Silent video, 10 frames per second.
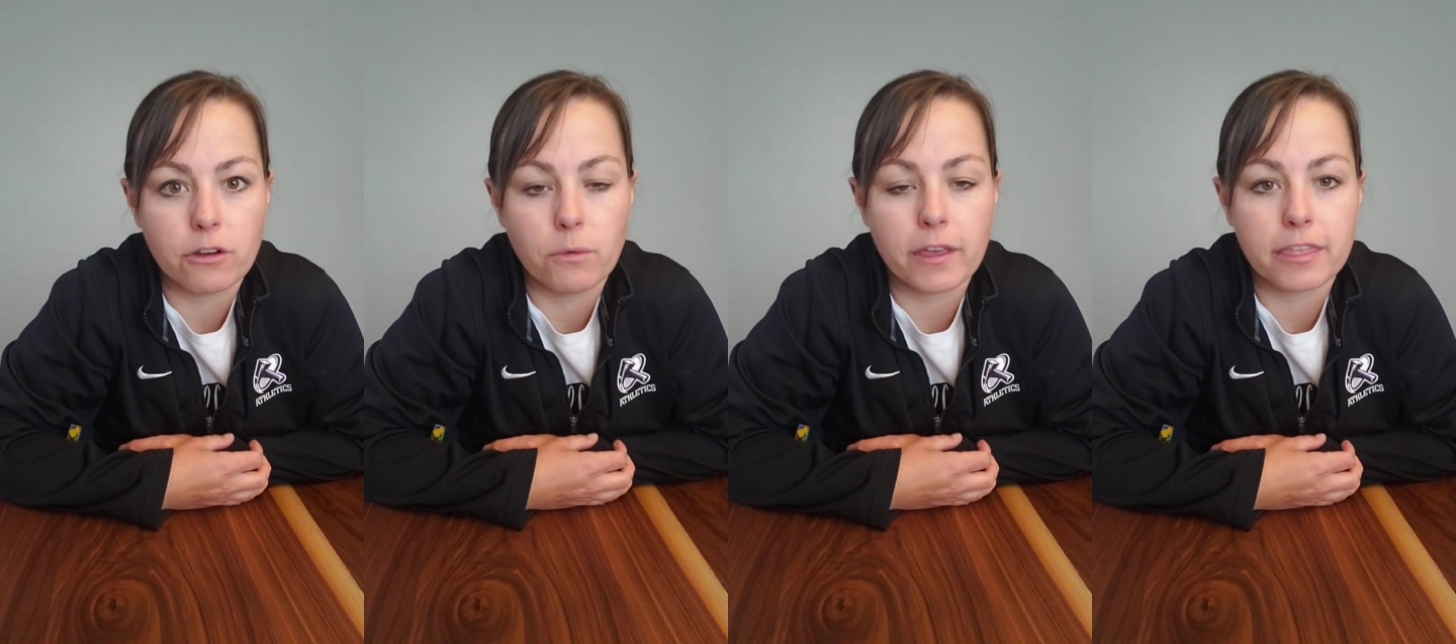
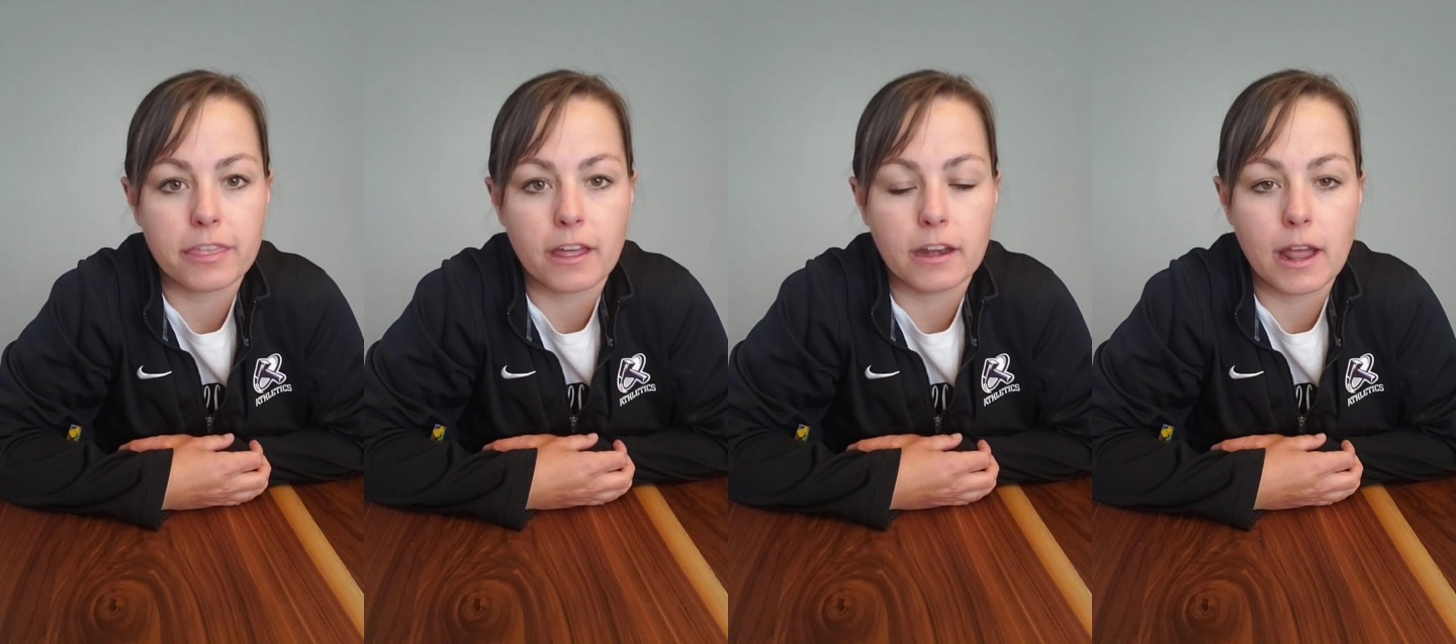
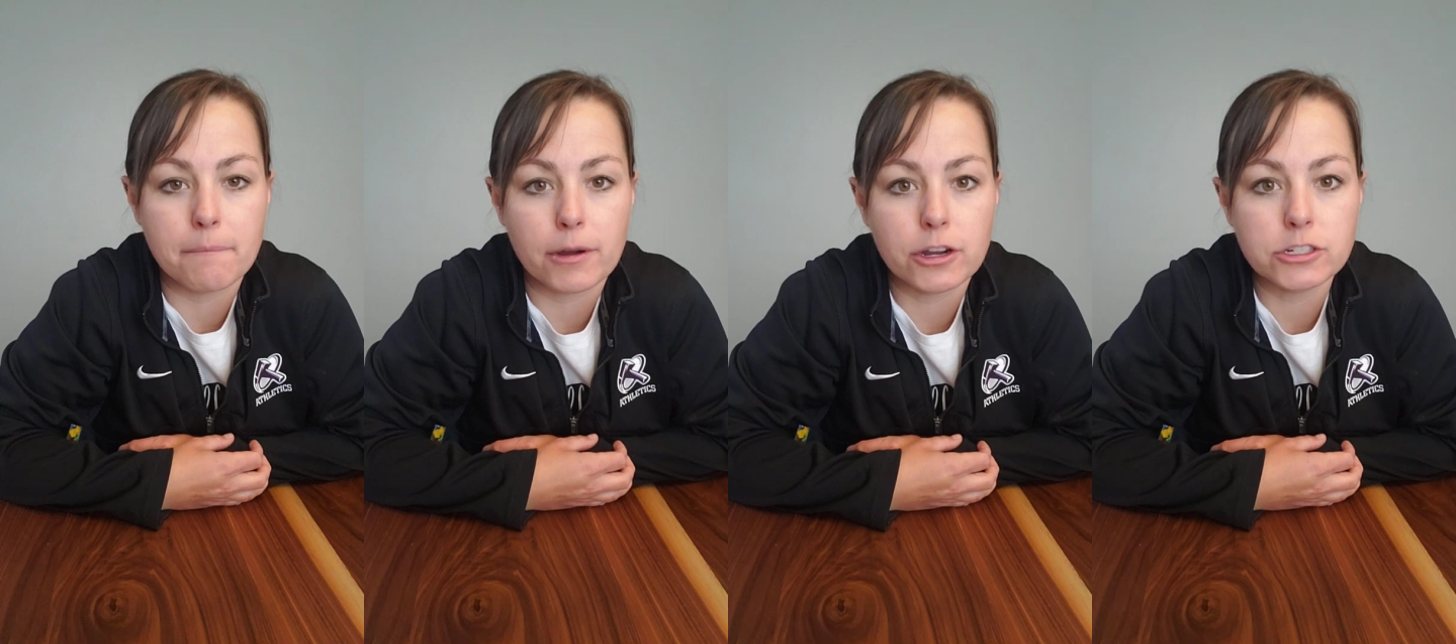with
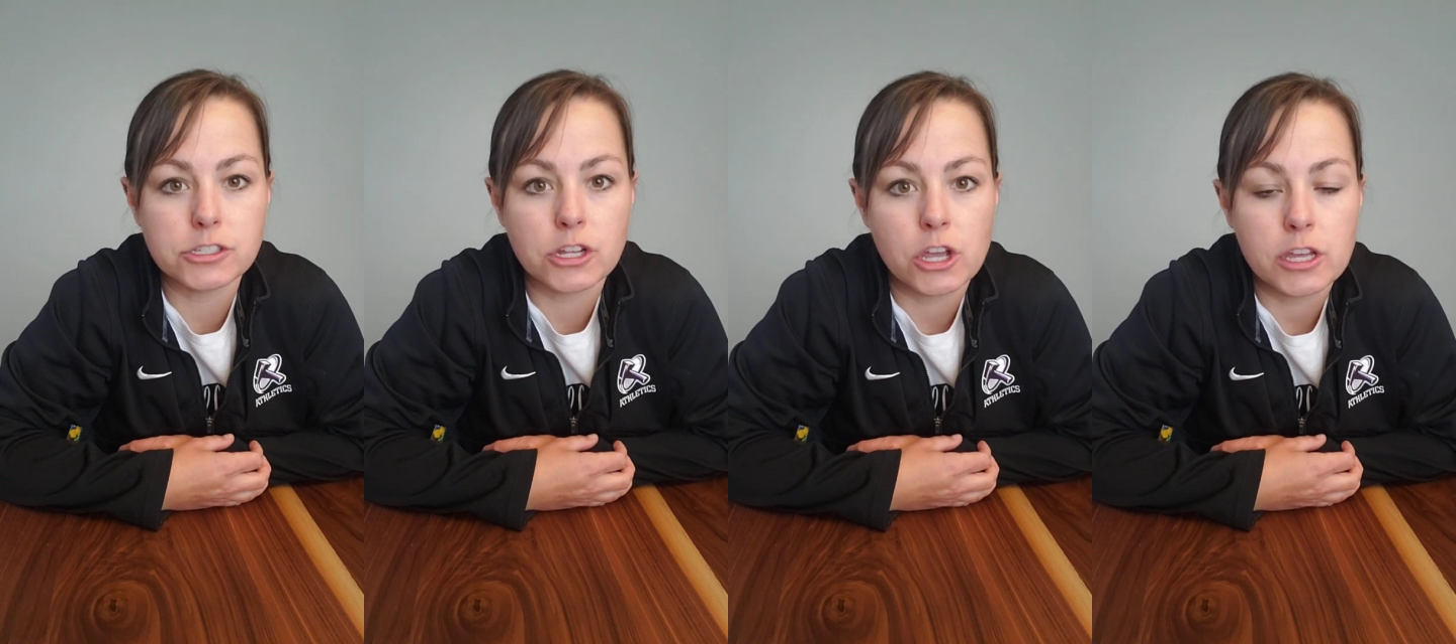
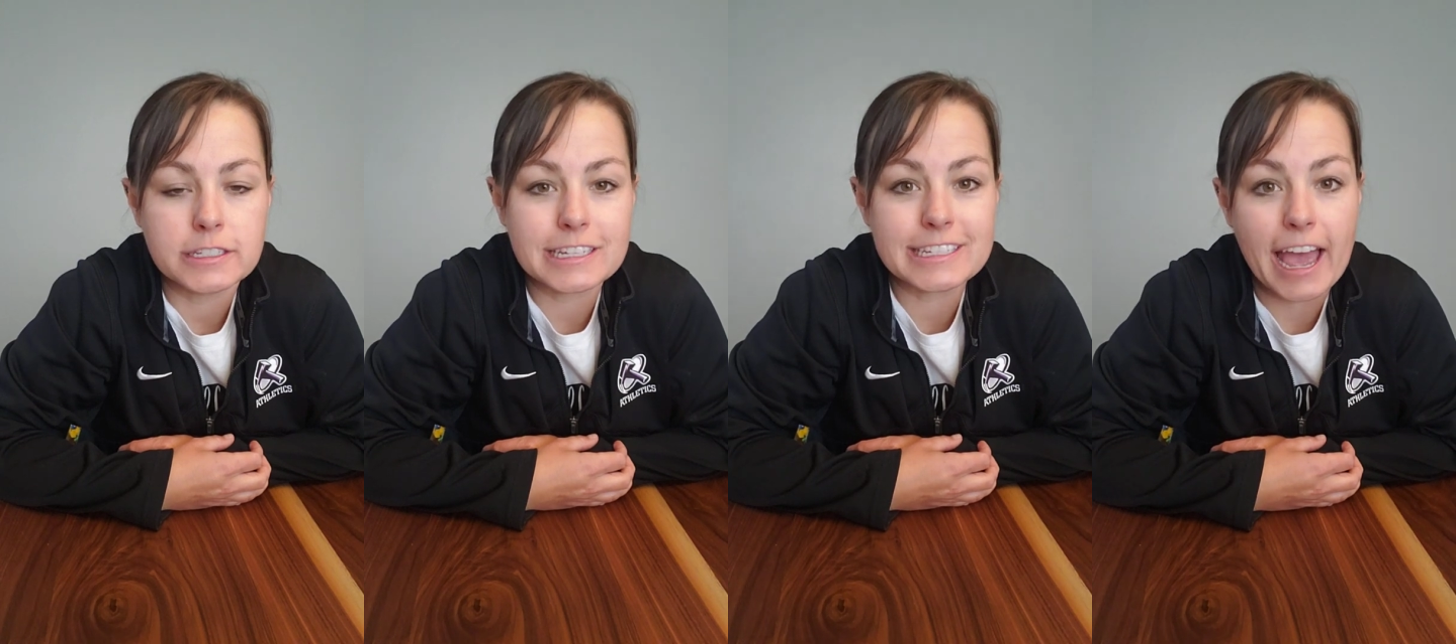numbers
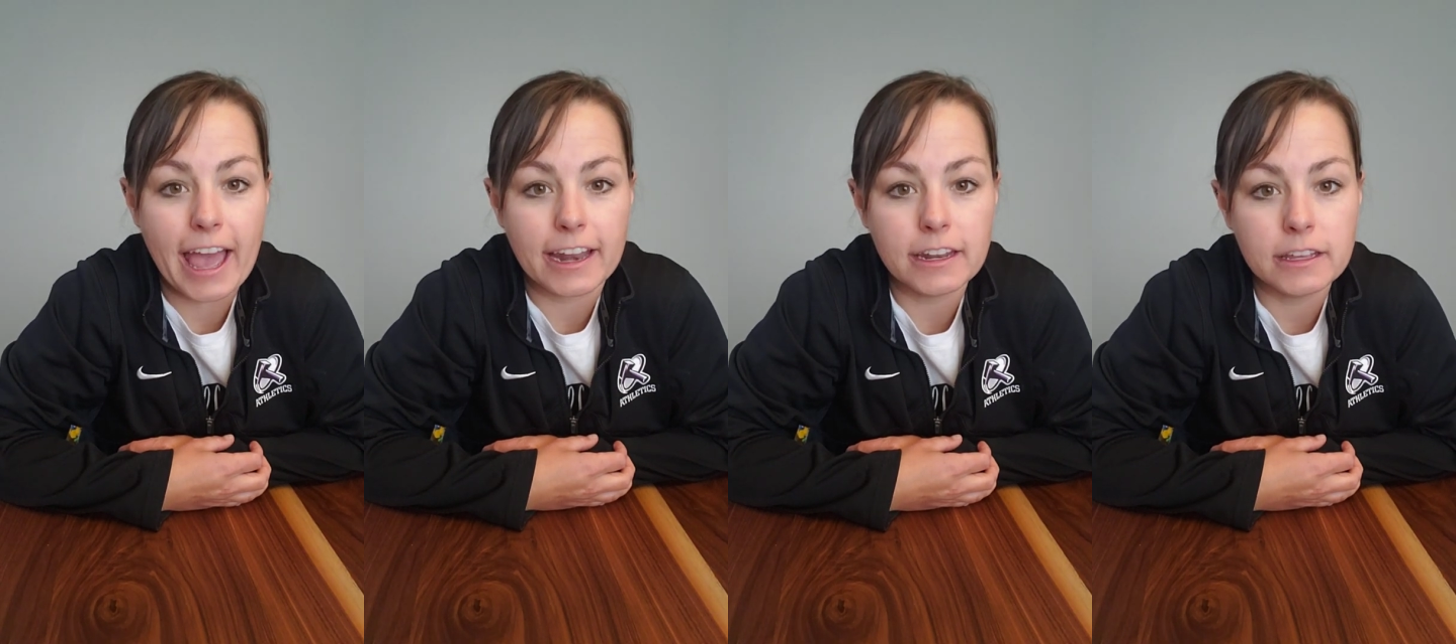to
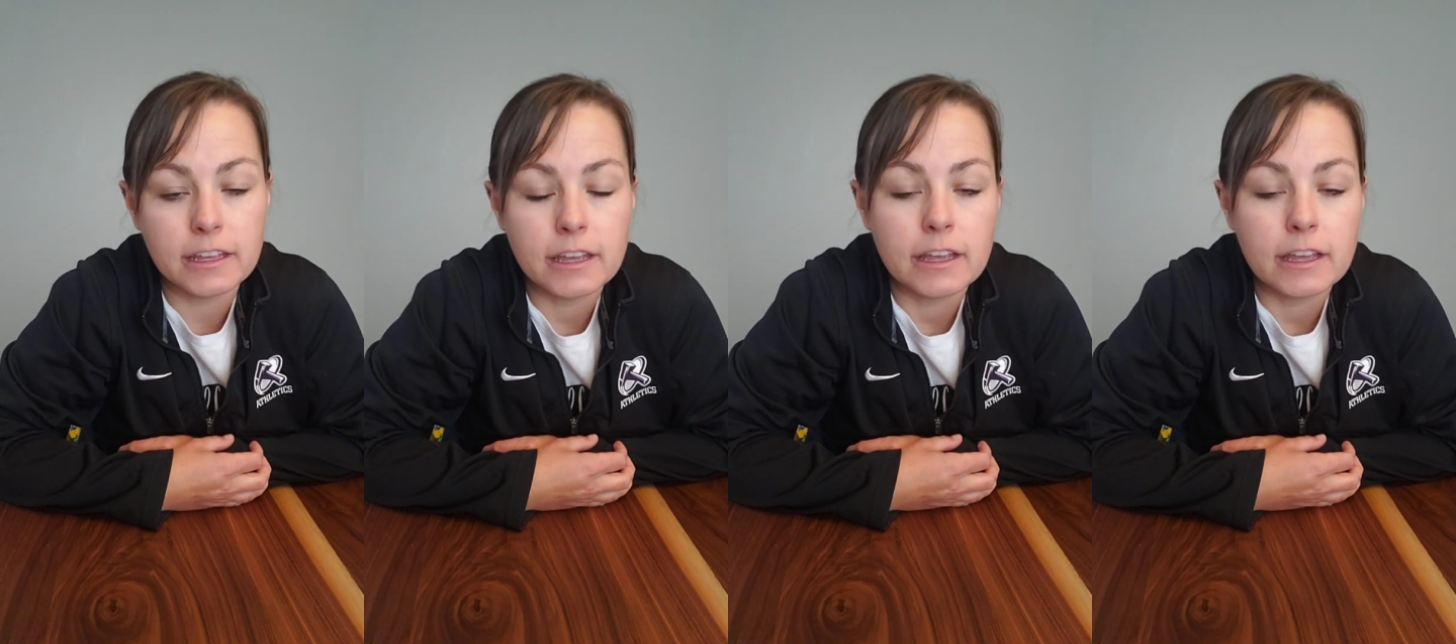10.